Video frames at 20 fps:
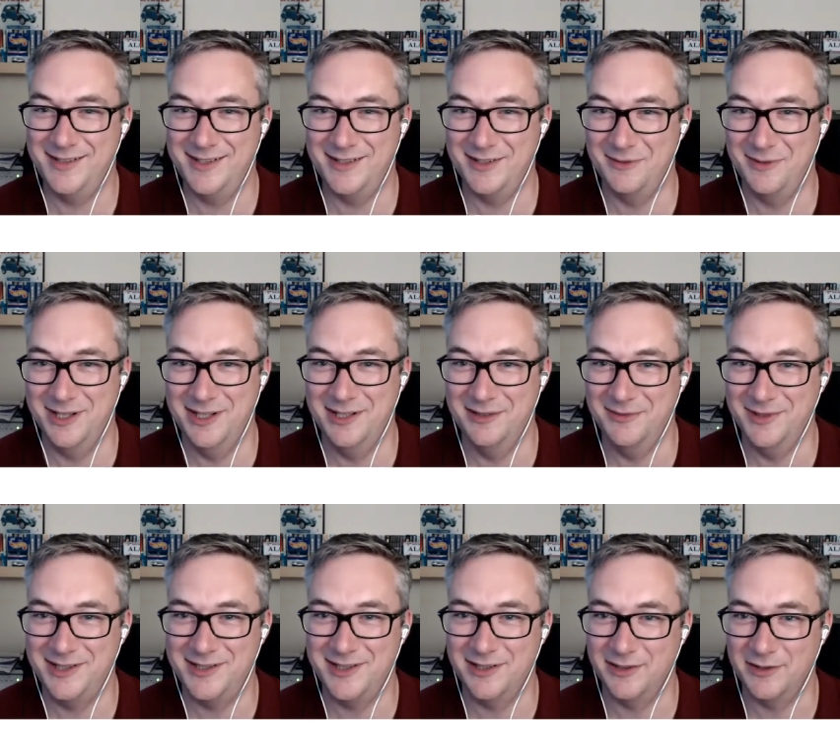it's a wonder
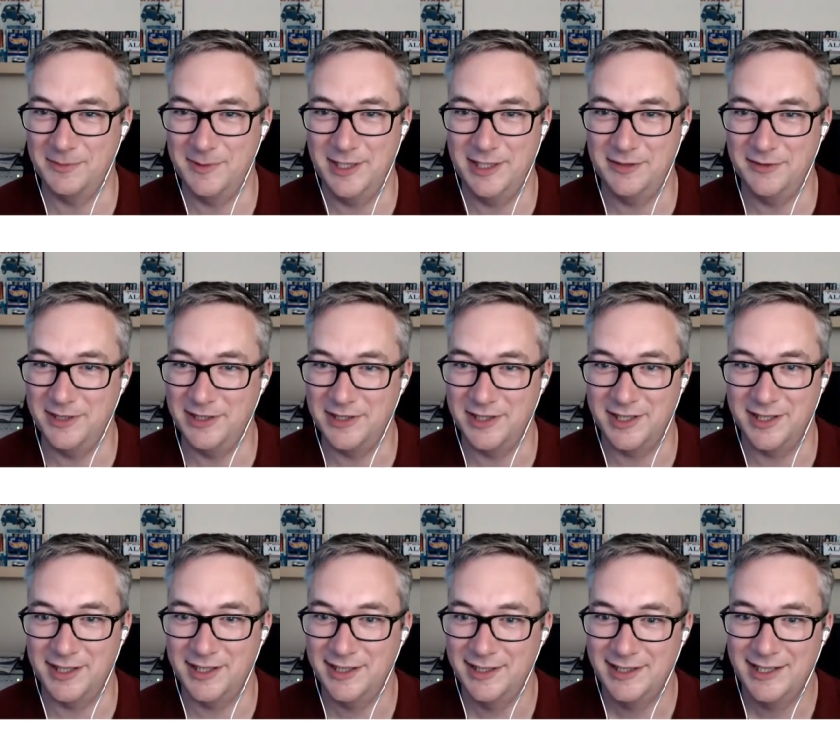we still speak to each
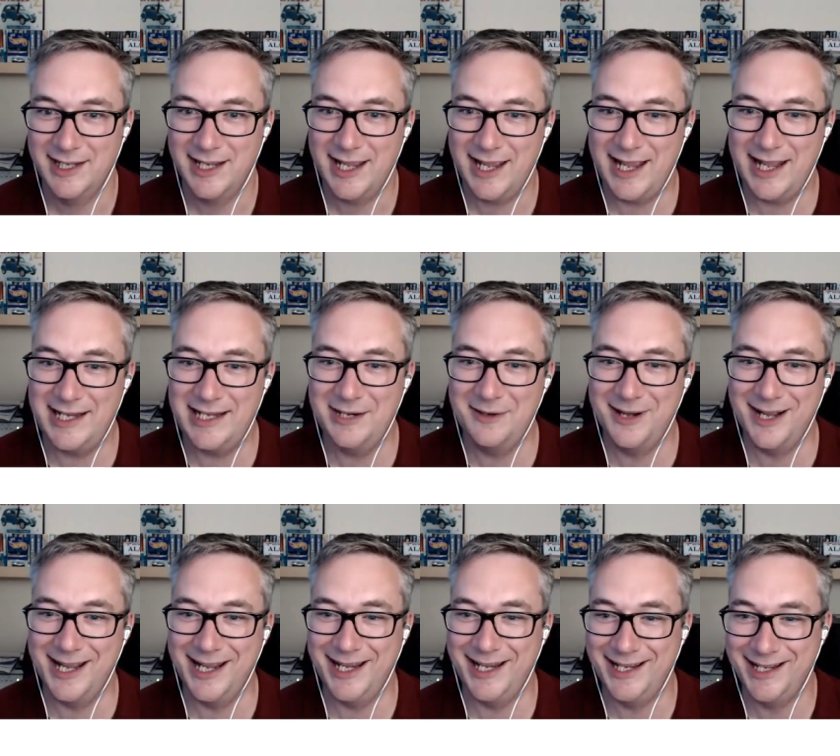other.
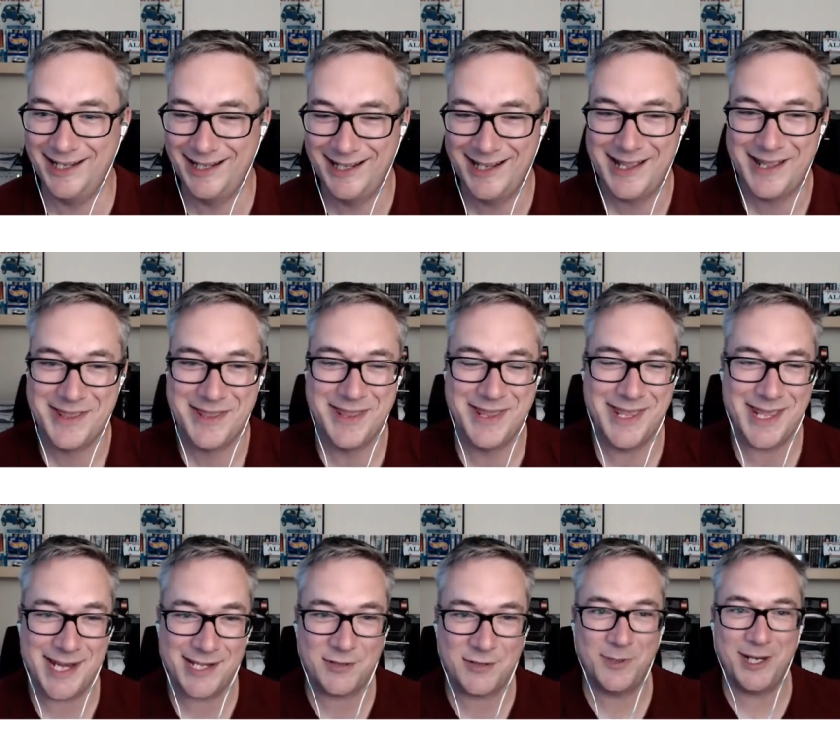Anyway,
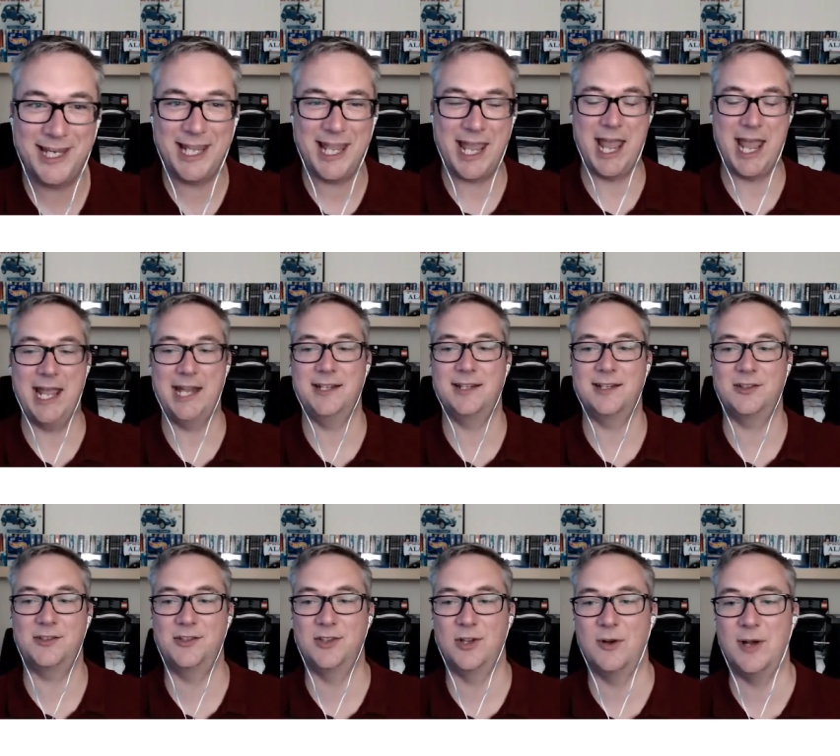this weekend
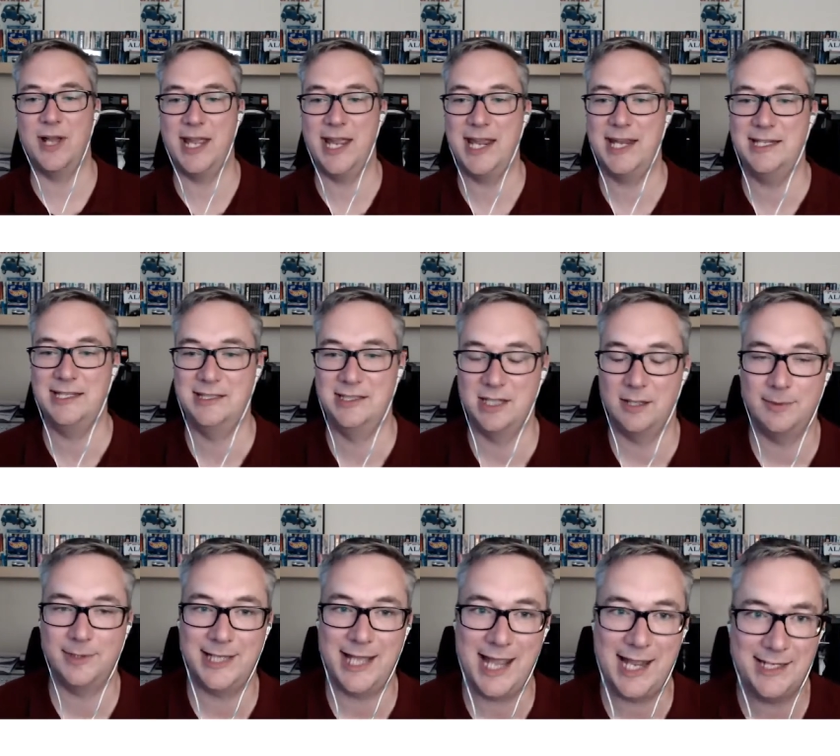saw a
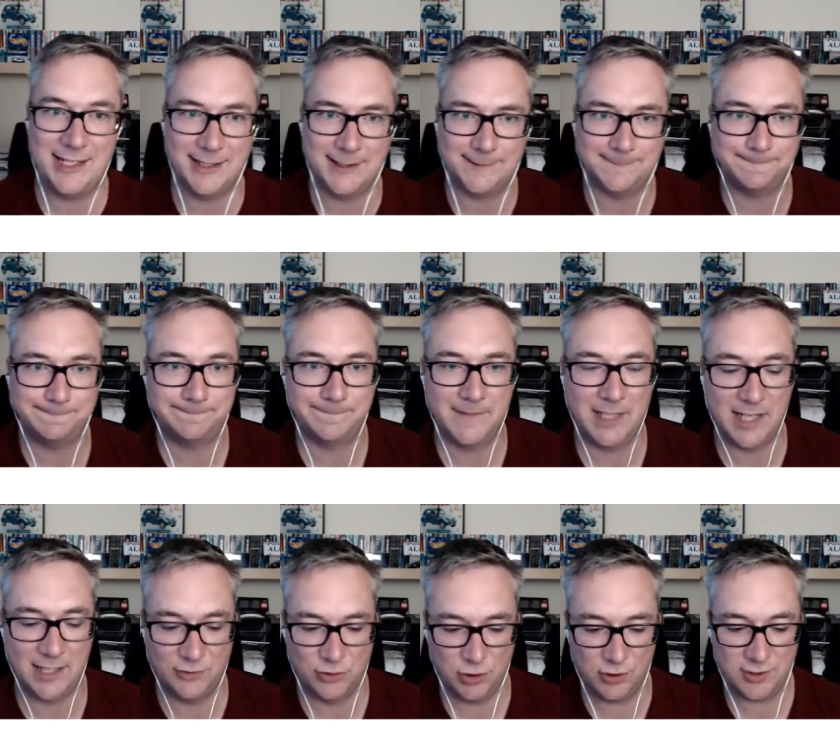double header.
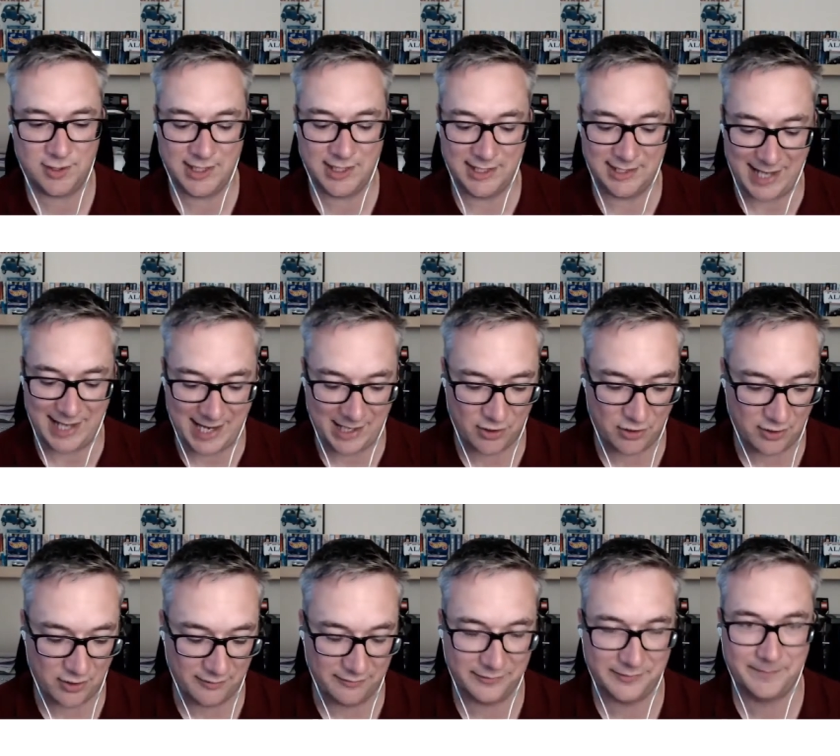Due to the lack
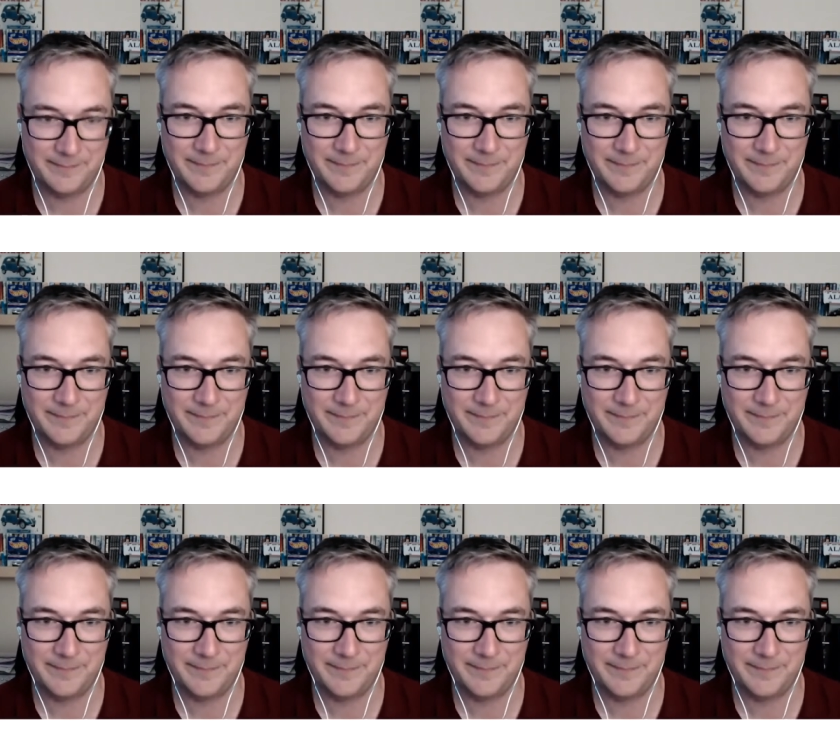of